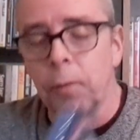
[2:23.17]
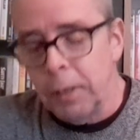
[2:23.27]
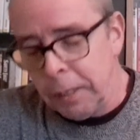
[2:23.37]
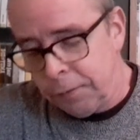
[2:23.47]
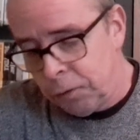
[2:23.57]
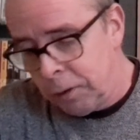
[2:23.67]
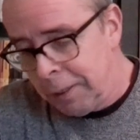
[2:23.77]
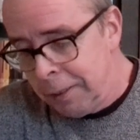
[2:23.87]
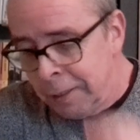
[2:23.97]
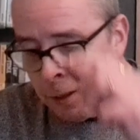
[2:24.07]
really
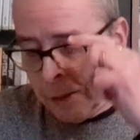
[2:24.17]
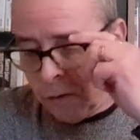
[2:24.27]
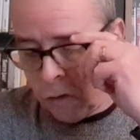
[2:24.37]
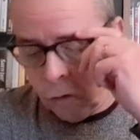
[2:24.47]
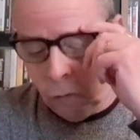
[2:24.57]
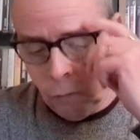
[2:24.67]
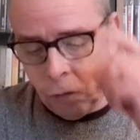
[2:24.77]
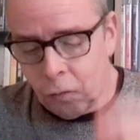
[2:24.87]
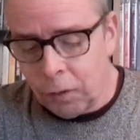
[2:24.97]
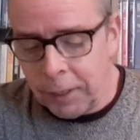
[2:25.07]
funny. It's got some
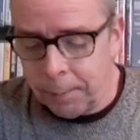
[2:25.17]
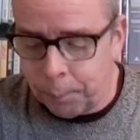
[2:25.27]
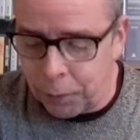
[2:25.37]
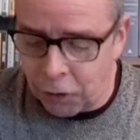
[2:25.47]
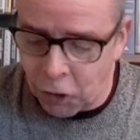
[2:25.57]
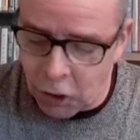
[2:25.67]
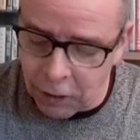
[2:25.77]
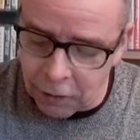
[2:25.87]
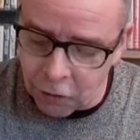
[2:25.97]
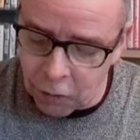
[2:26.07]
great British
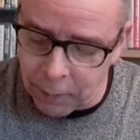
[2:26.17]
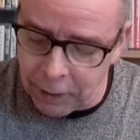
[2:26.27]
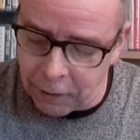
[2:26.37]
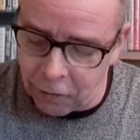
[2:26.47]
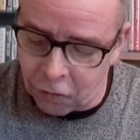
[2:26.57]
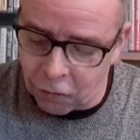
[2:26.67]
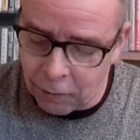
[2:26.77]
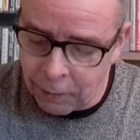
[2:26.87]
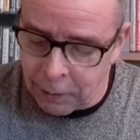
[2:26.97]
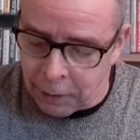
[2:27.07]
English comedians.
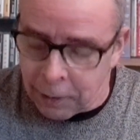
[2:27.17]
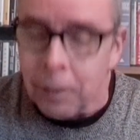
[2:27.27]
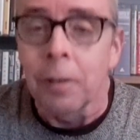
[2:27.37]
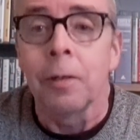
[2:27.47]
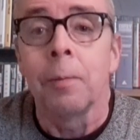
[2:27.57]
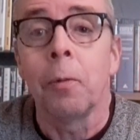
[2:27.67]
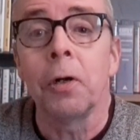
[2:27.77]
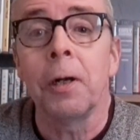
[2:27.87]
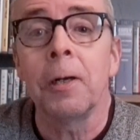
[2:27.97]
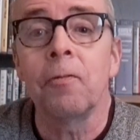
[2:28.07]
My
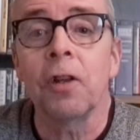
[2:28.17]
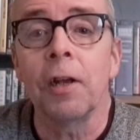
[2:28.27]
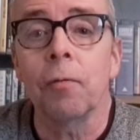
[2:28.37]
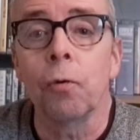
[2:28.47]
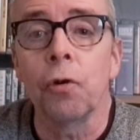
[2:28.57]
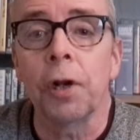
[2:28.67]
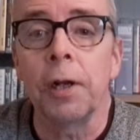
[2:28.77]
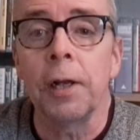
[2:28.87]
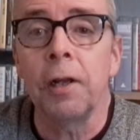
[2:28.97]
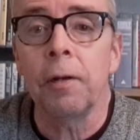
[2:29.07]
namesake, Roy
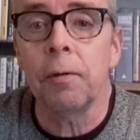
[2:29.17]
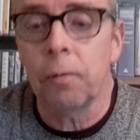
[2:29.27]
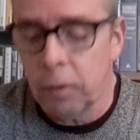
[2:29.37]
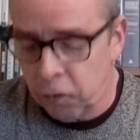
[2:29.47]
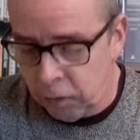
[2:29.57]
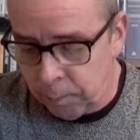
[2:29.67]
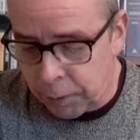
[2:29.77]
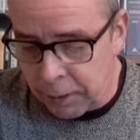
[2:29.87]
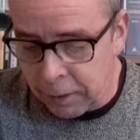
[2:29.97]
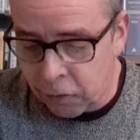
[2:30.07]
Kinnear, rest in
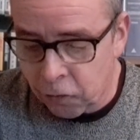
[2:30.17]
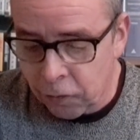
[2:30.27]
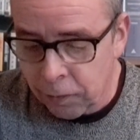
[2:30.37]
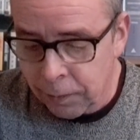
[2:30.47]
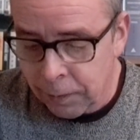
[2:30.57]
peace.